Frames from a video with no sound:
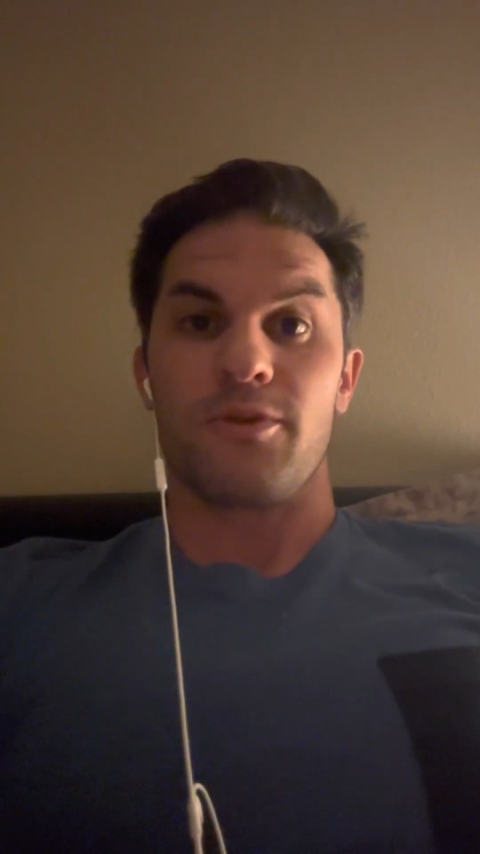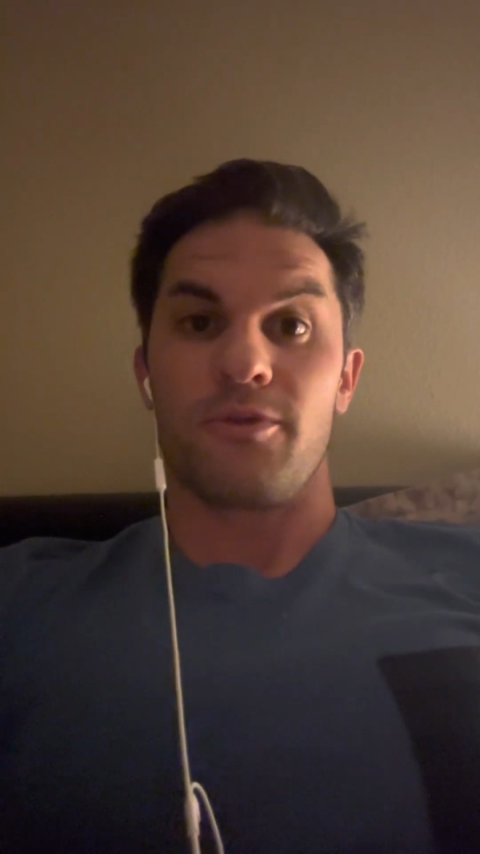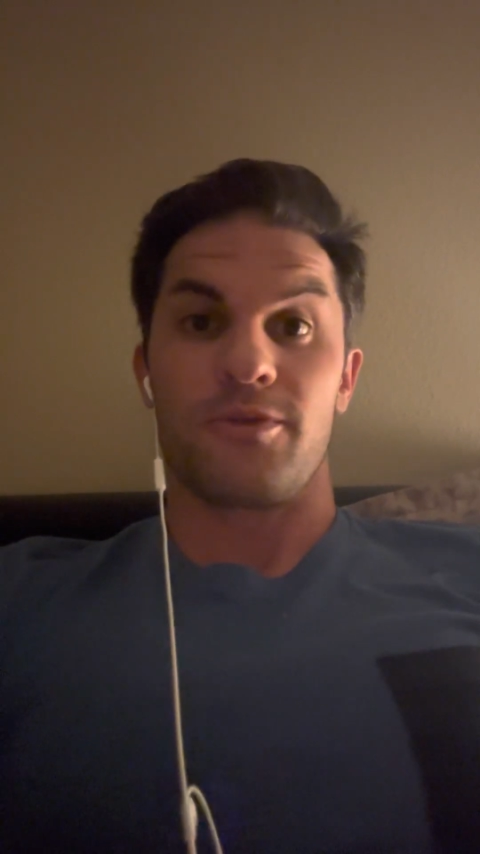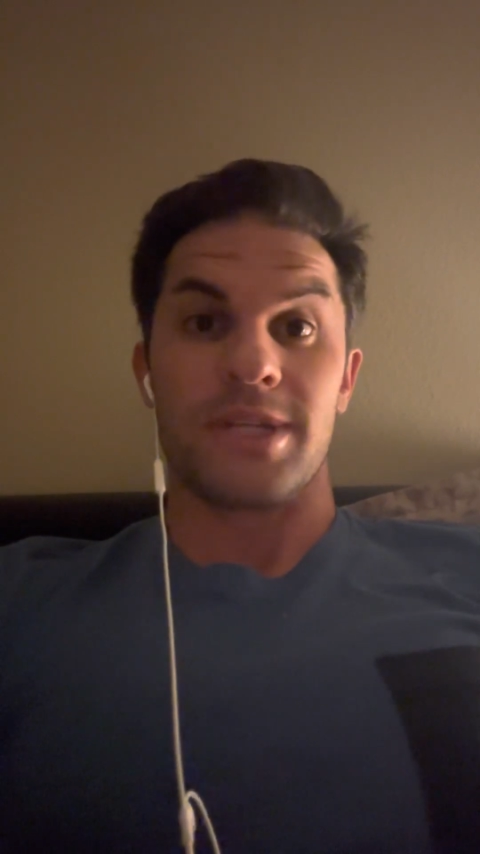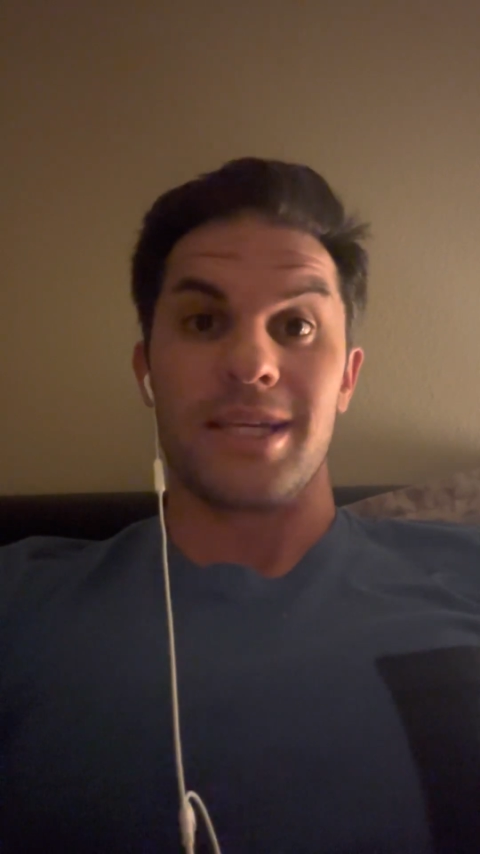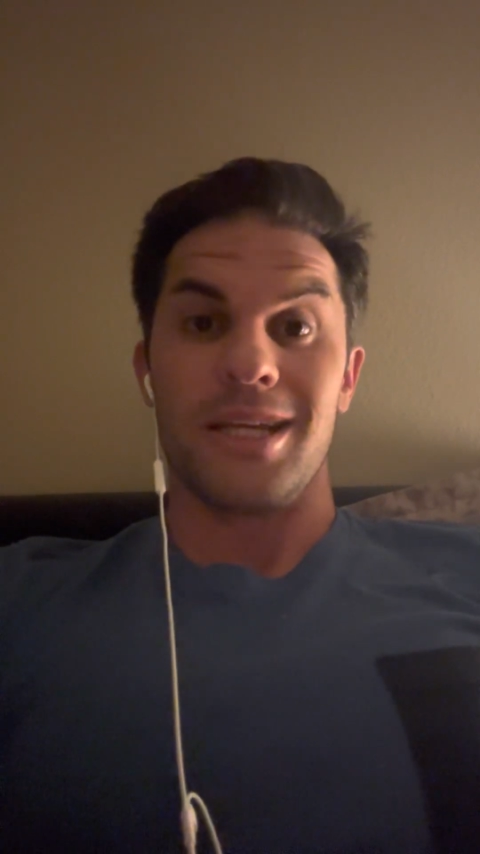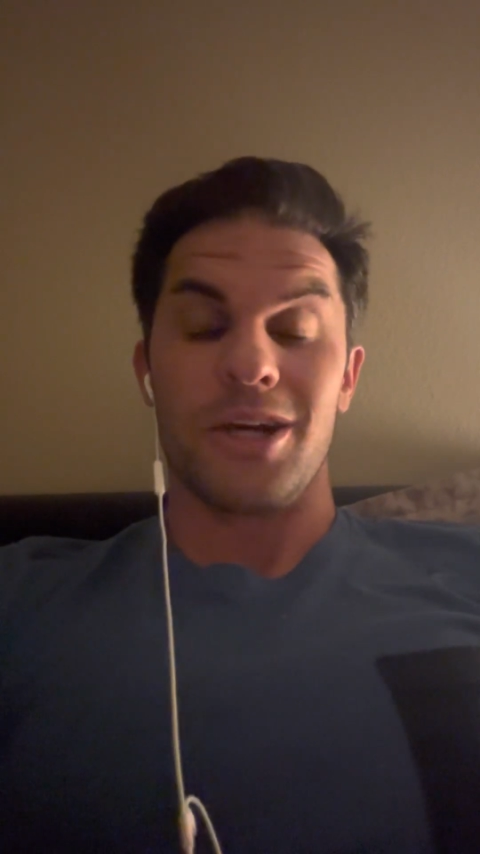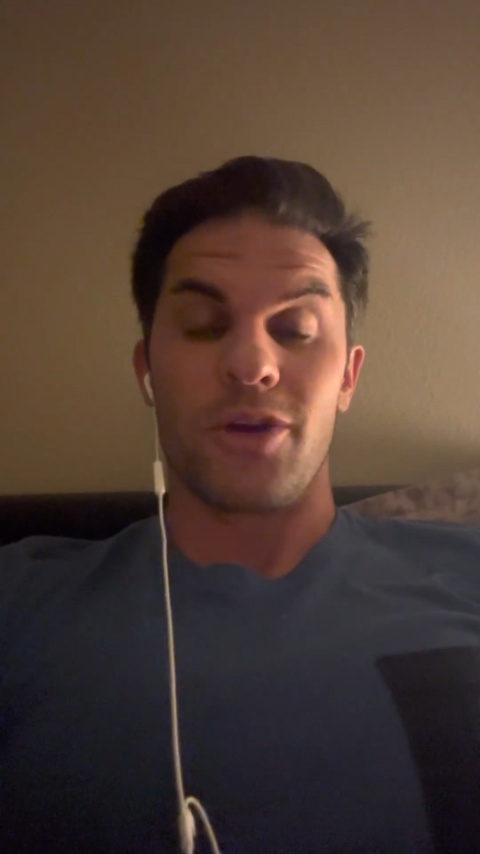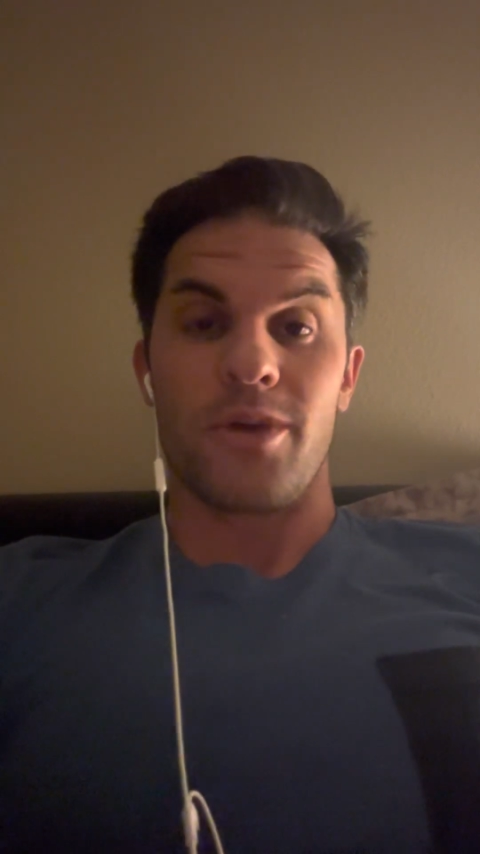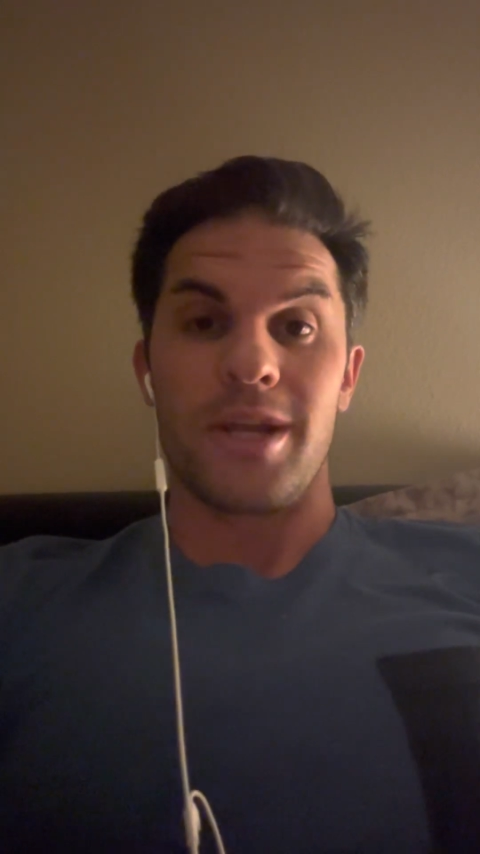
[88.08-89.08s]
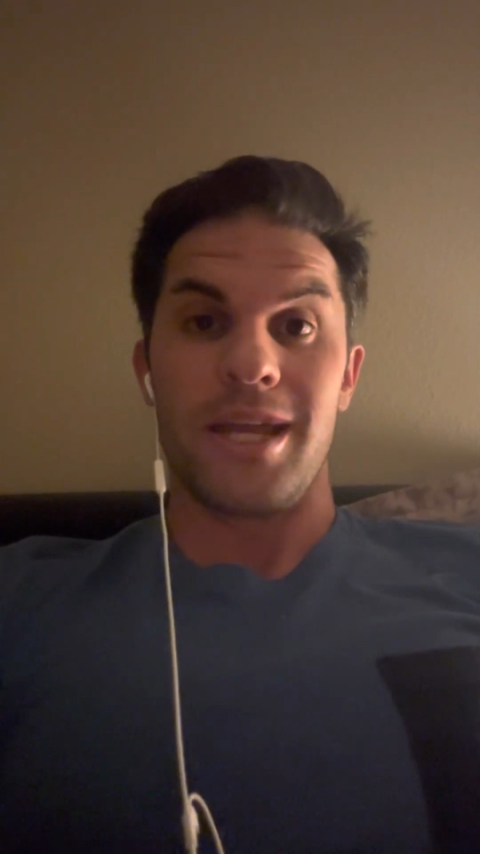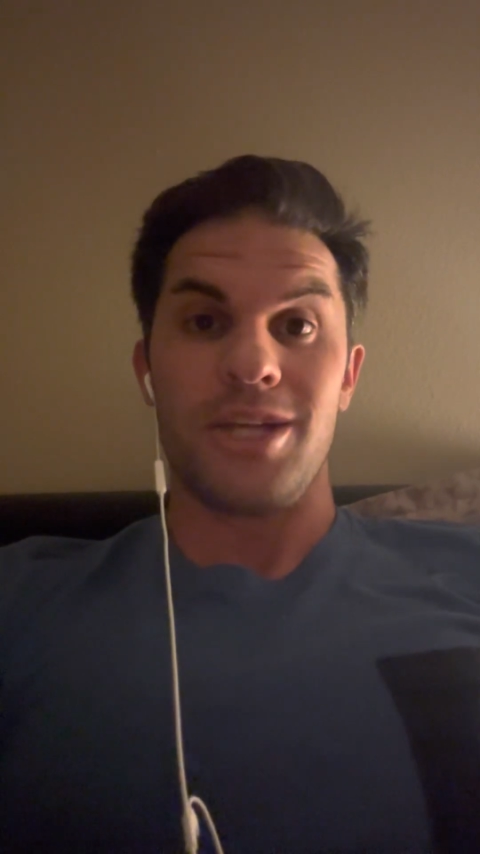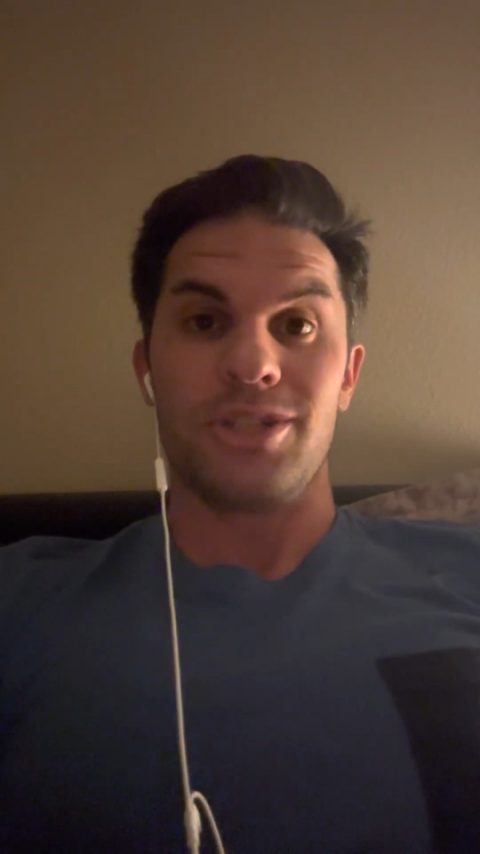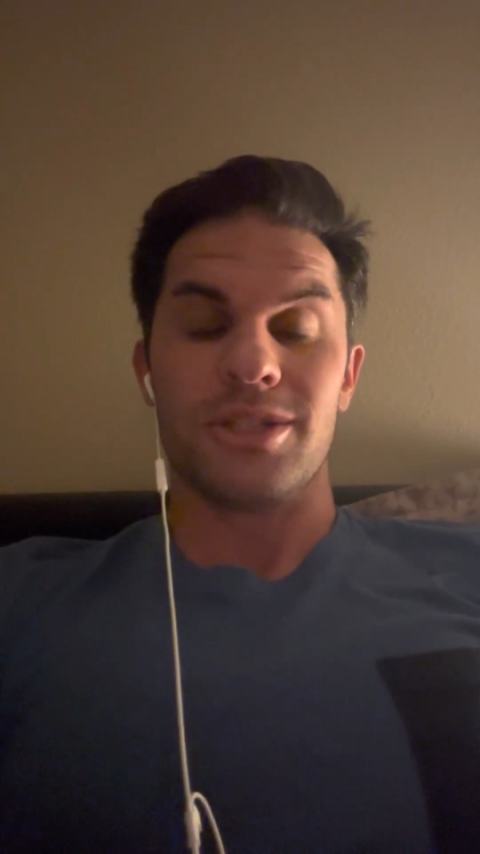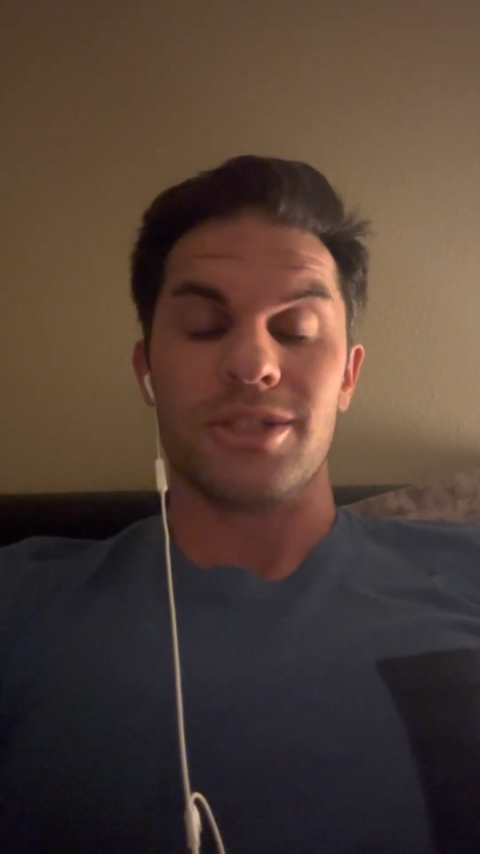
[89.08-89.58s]
to get
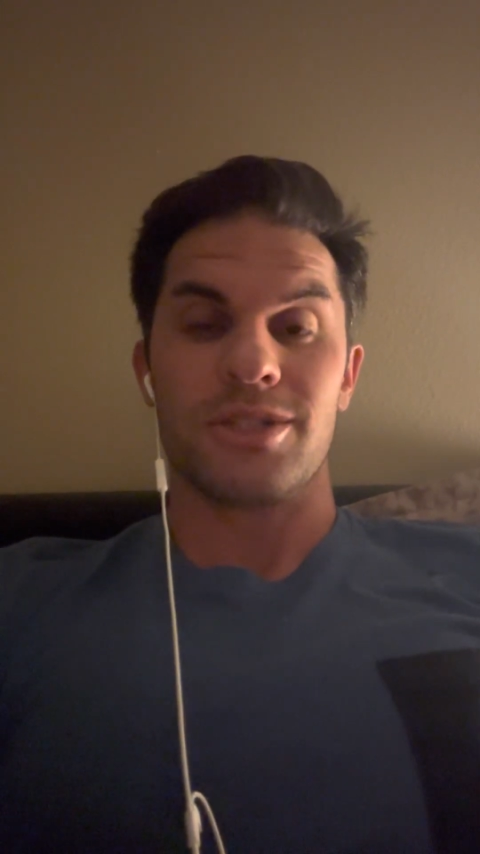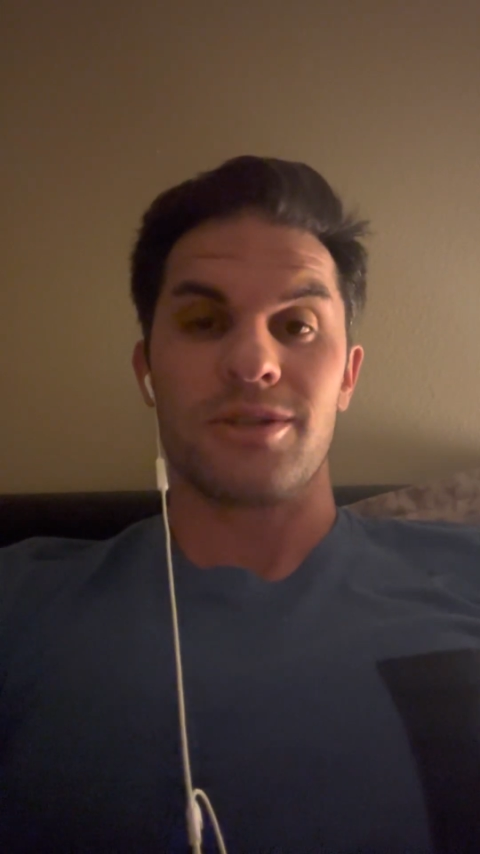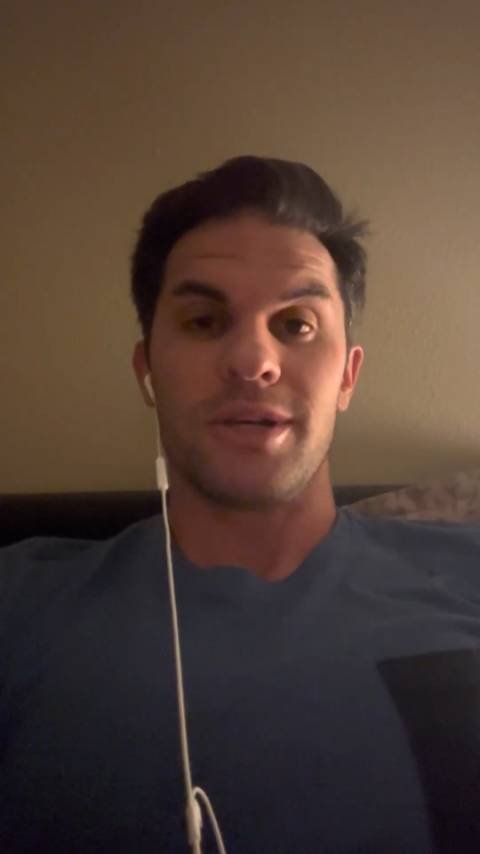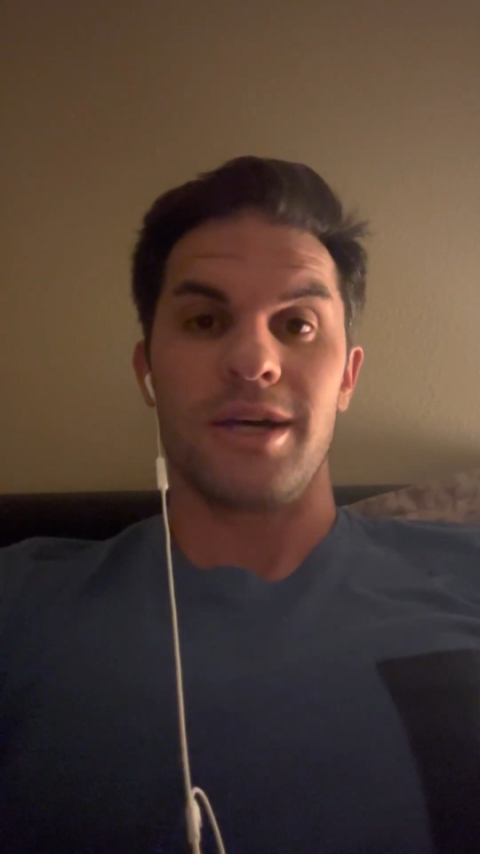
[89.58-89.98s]
accreditations